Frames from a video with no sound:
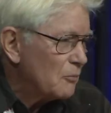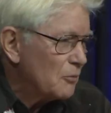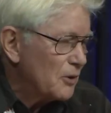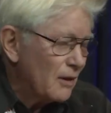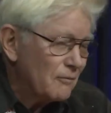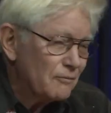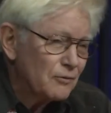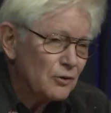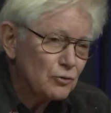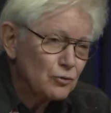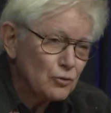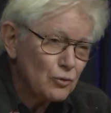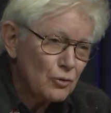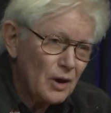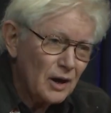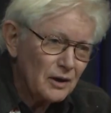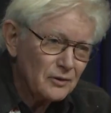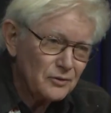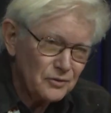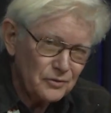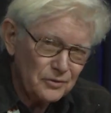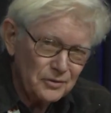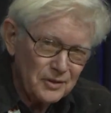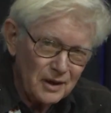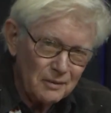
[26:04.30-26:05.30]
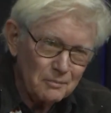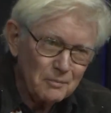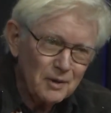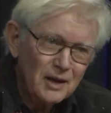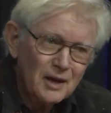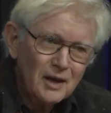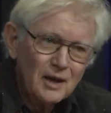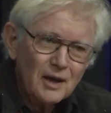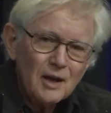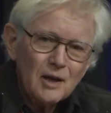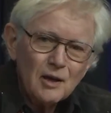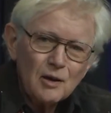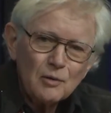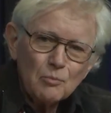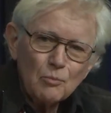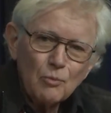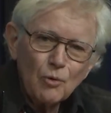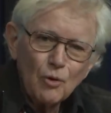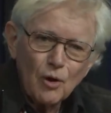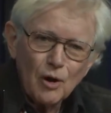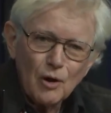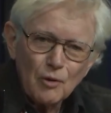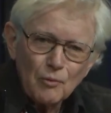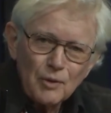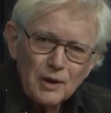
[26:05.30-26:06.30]
have to trust them
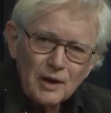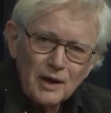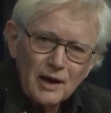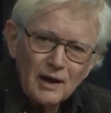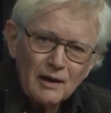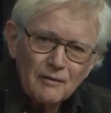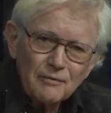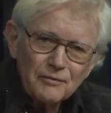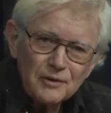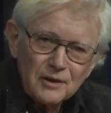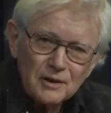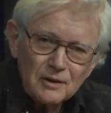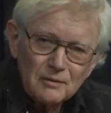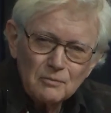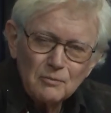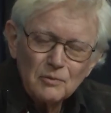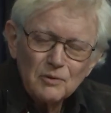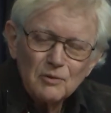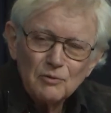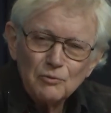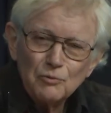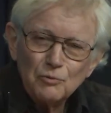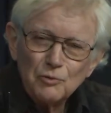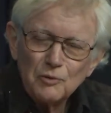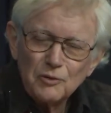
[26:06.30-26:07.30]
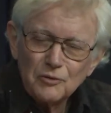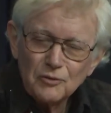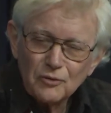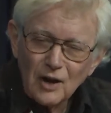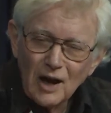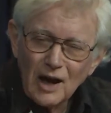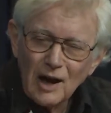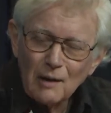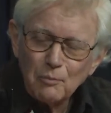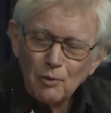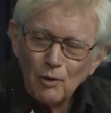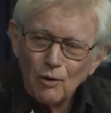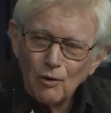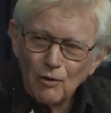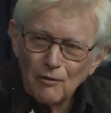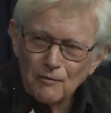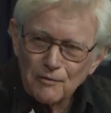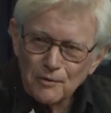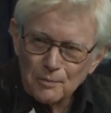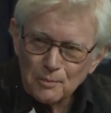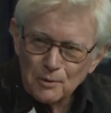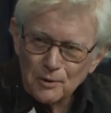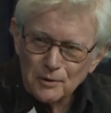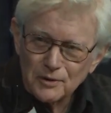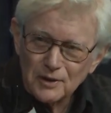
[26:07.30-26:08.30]
more, we have to stop
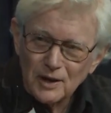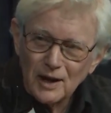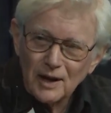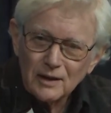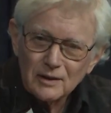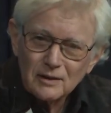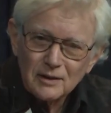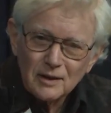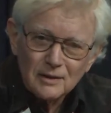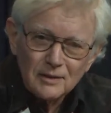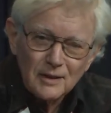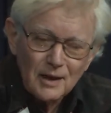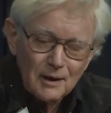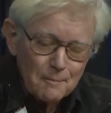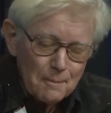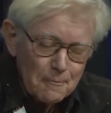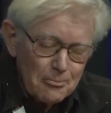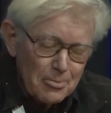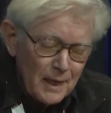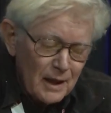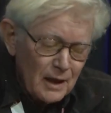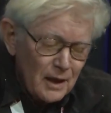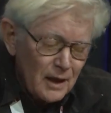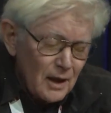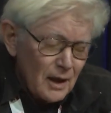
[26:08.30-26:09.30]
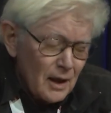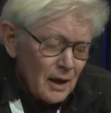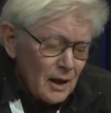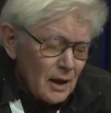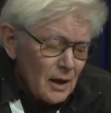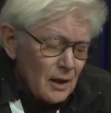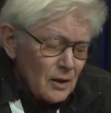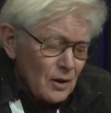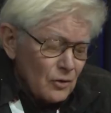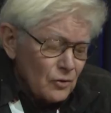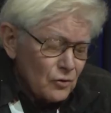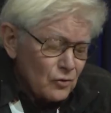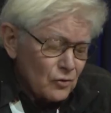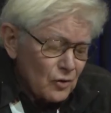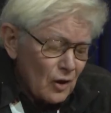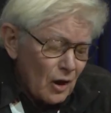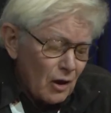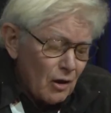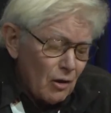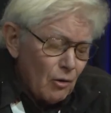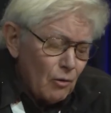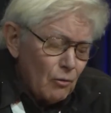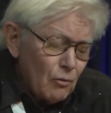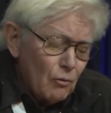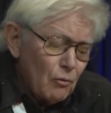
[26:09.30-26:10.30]
overprotecting them.
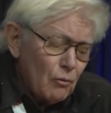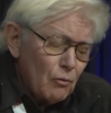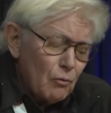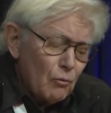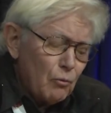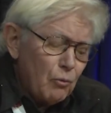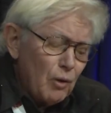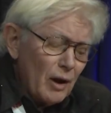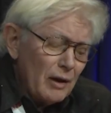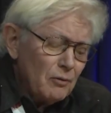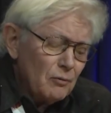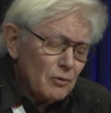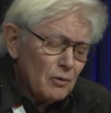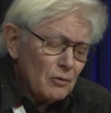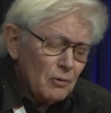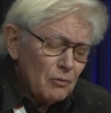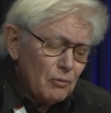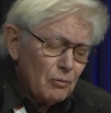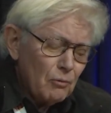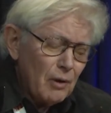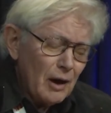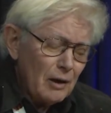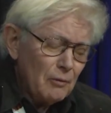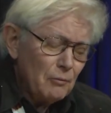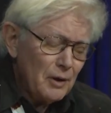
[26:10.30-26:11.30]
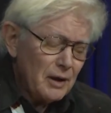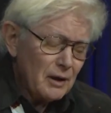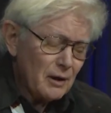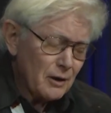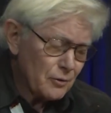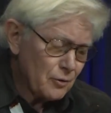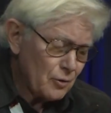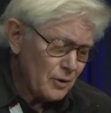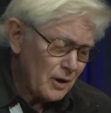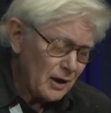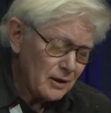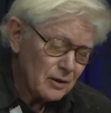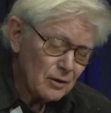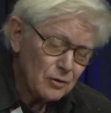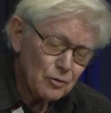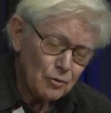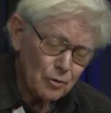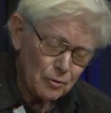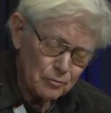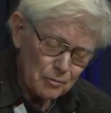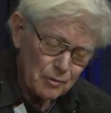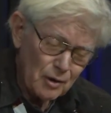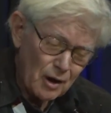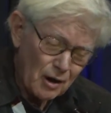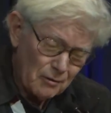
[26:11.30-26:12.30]
So what we are trying to do,
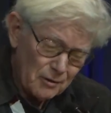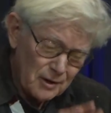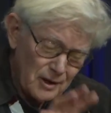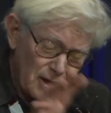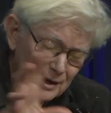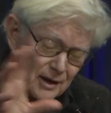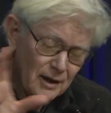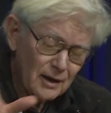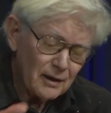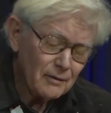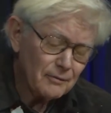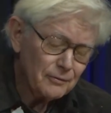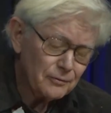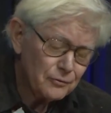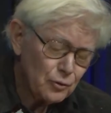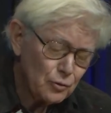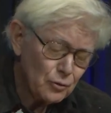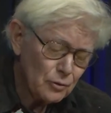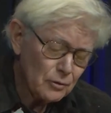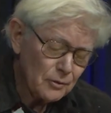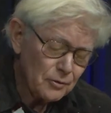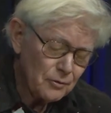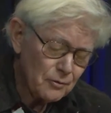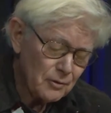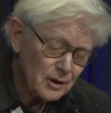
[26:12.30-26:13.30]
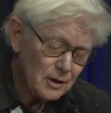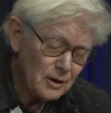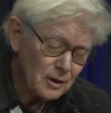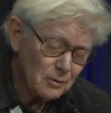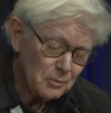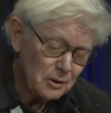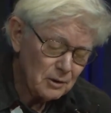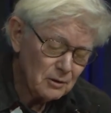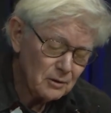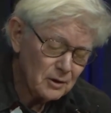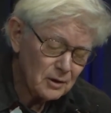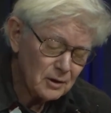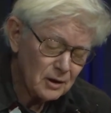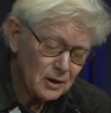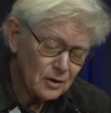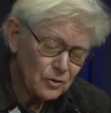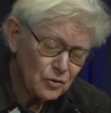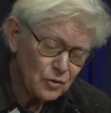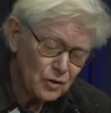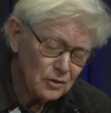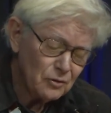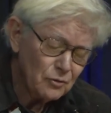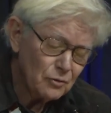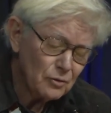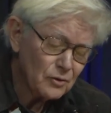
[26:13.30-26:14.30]
and we already have 2 or 3 communities
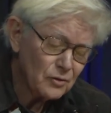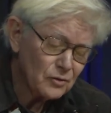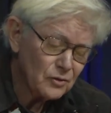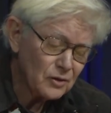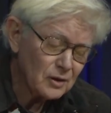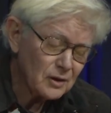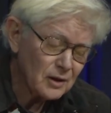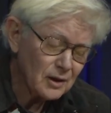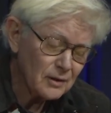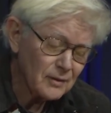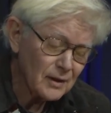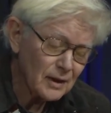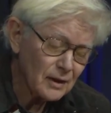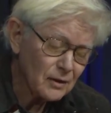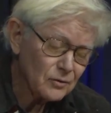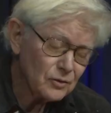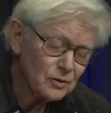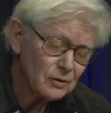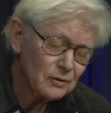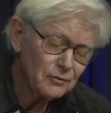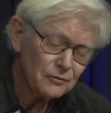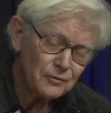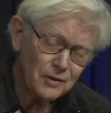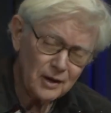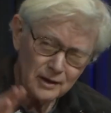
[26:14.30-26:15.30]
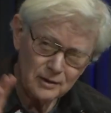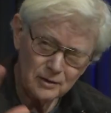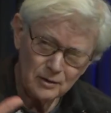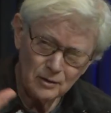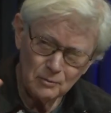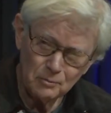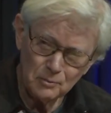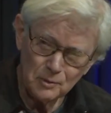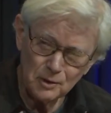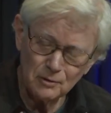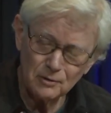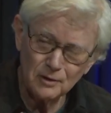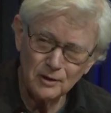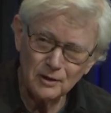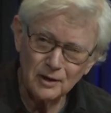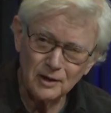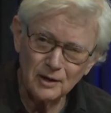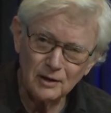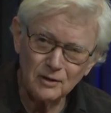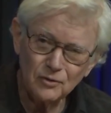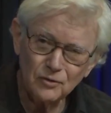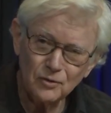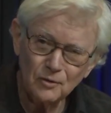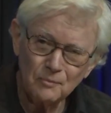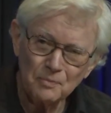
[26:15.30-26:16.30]
interested in this, is find
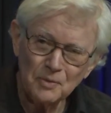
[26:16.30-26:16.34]
communities